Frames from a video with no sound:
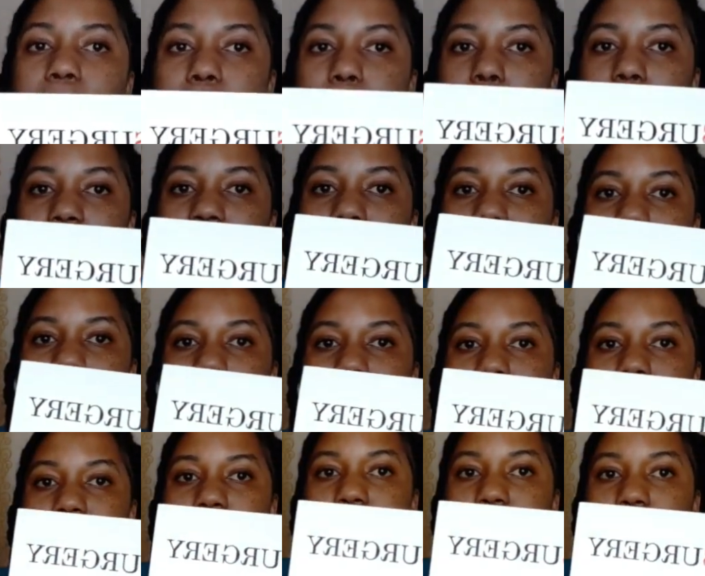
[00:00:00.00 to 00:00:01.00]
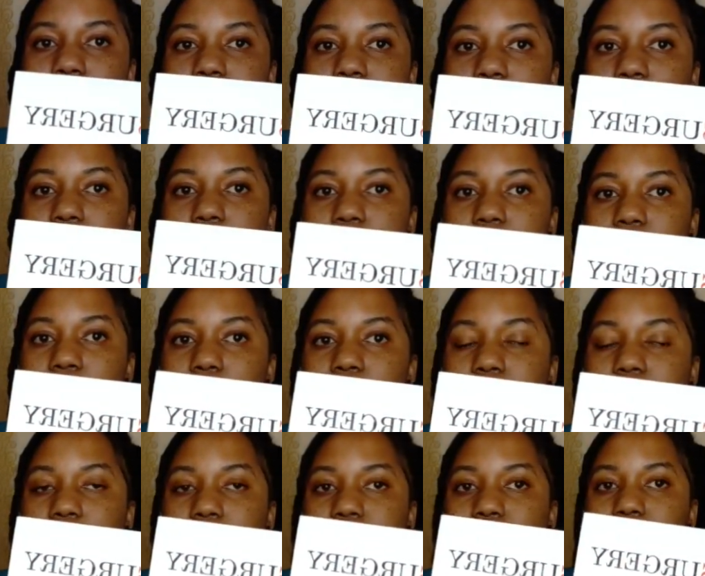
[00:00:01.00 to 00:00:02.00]
my
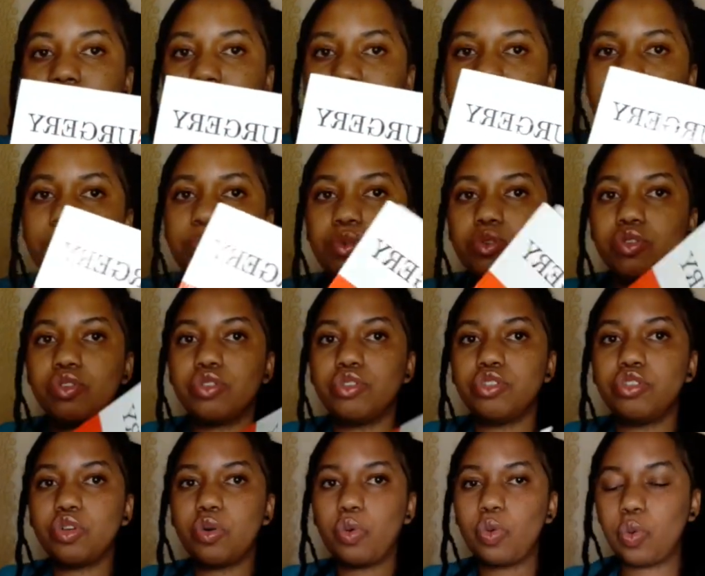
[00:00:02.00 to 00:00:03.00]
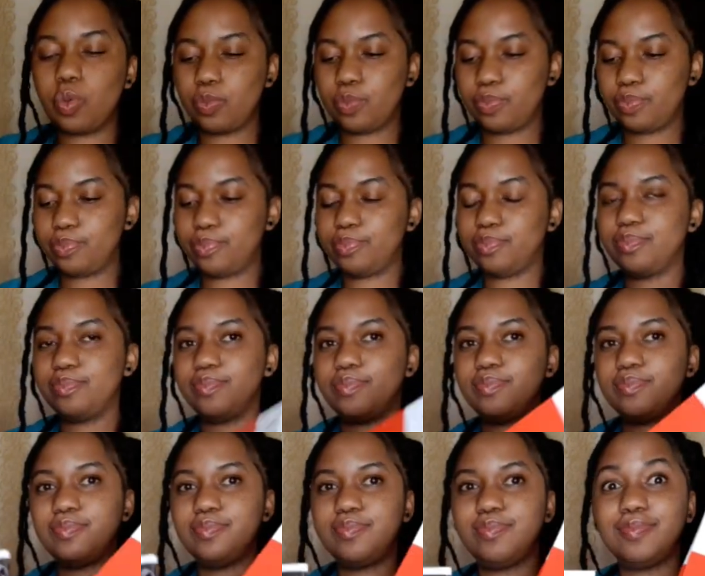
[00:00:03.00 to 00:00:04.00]
textbook. So
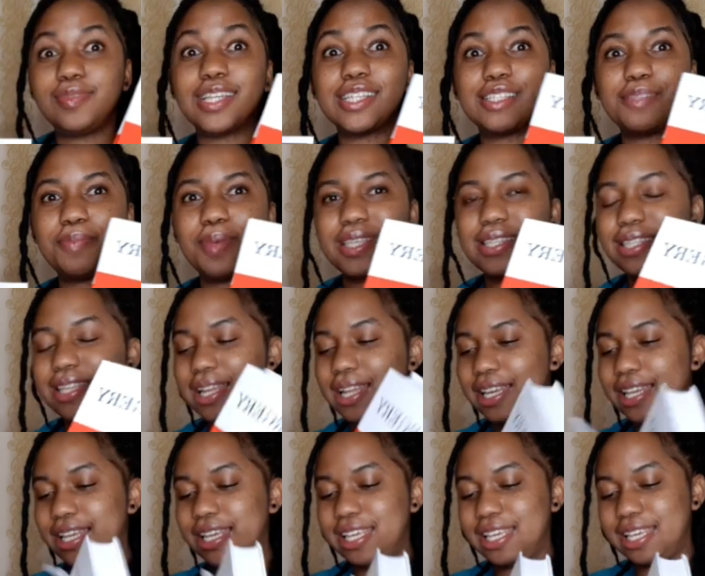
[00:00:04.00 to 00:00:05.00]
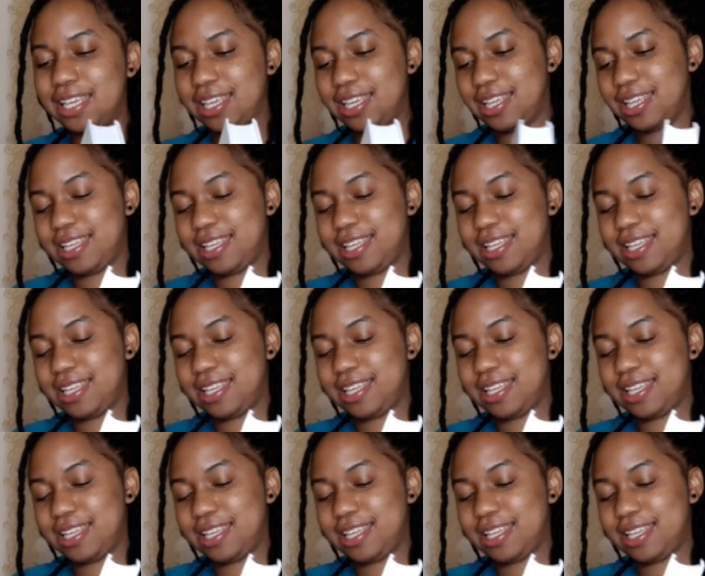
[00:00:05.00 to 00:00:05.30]
that's basically,